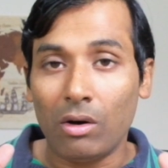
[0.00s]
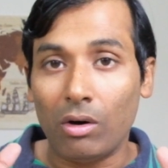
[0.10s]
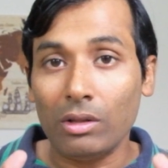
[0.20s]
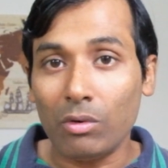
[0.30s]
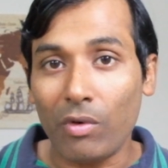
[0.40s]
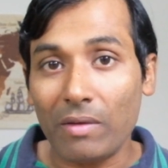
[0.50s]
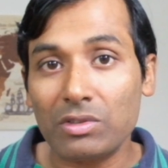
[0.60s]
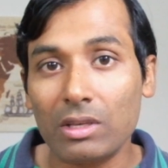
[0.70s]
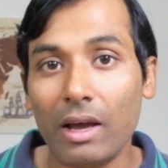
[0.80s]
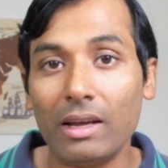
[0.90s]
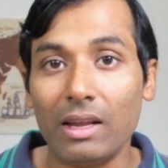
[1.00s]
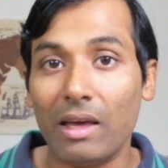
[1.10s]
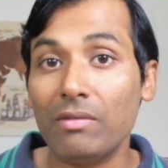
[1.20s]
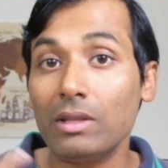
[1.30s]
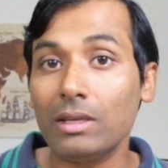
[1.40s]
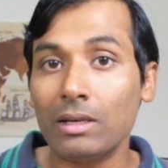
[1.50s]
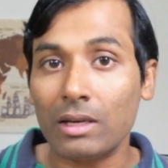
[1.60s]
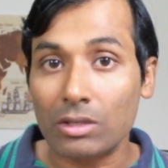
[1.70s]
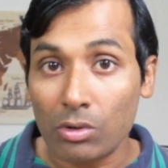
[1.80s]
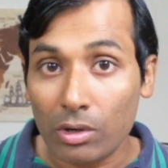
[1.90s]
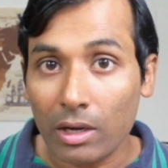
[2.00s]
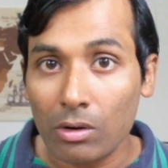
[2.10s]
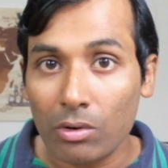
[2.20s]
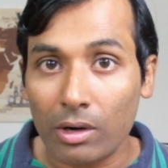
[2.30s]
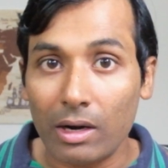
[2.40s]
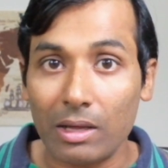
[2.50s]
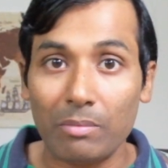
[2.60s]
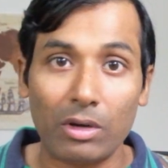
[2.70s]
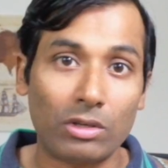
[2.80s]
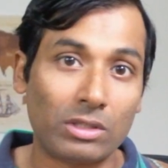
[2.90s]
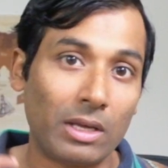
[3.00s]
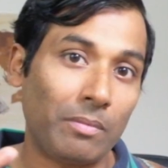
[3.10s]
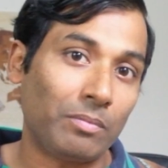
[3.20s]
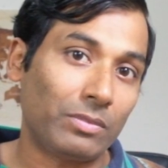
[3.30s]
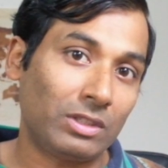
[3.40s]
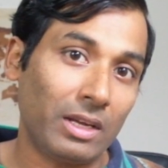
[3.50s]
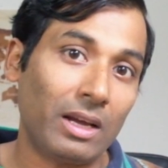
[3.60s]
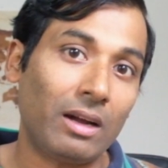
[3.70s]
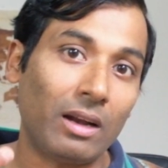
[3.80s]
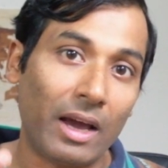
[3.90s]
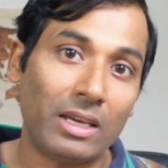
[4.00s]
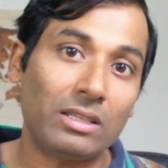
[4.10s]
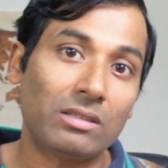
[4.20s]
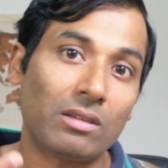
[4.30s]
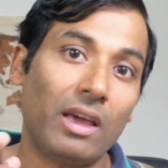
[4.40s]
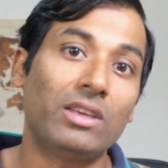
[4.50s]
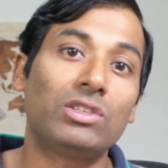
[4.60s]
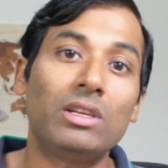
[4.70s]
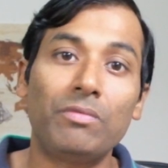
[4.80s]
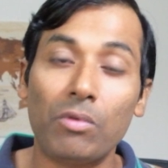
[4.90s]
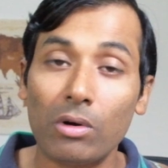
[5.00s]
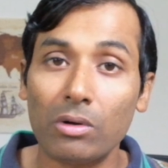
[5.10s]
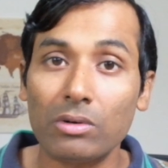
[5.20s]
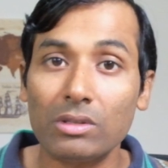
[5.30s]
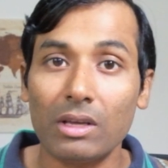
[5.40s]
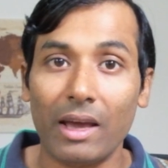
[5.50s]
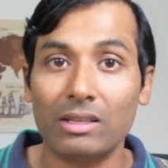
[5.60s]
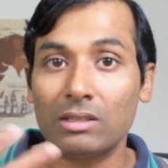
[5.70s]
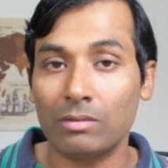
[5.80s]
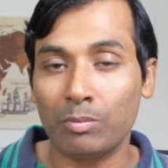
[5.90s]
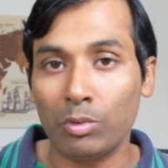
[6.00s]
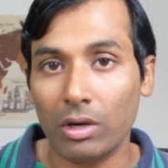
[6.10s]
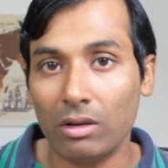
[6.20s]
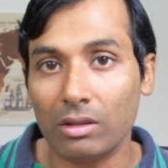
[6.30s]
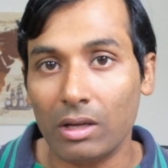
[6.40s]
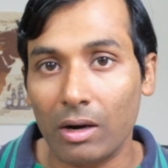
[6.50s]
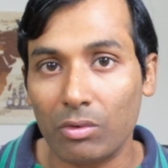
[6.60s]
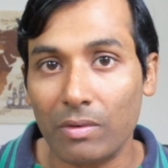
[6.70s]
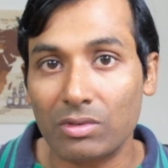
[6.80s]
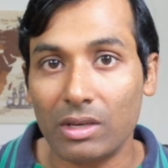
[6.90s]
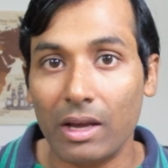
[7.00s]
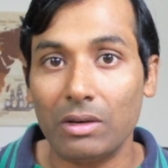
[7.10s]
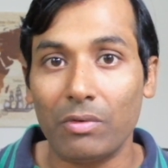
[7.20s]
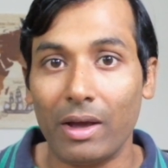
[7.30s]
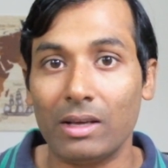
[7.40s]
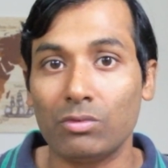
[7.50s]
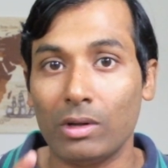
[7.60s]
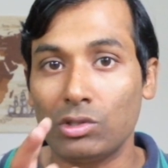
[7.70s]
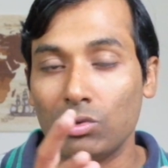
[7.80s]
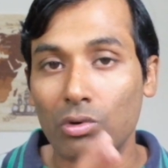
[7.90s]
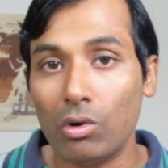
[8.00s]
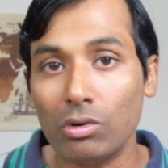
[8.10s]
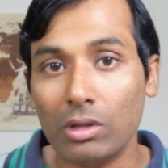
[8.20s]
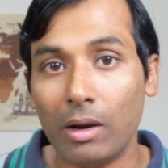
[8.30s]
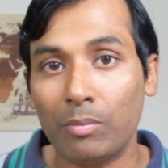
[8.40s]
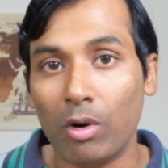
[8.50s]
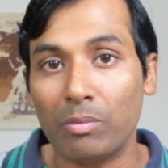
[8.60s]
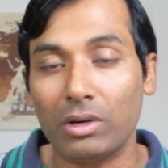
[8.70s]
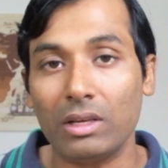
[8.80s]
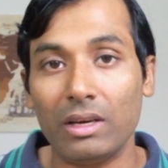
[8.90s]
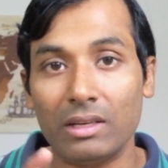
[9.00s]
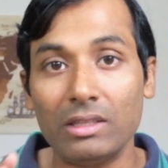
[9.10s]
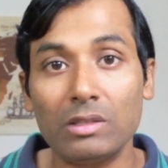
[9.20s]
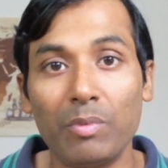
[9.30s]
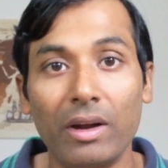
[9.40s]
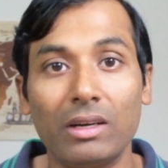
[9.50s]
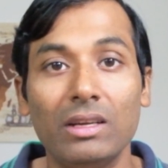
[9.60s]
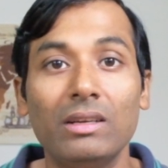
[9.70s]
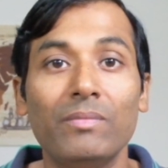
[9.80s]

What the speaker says: on the website everything is looking lucrative because they take a nice HD photos and put it on that website, whereas once you go to that property and inspect it,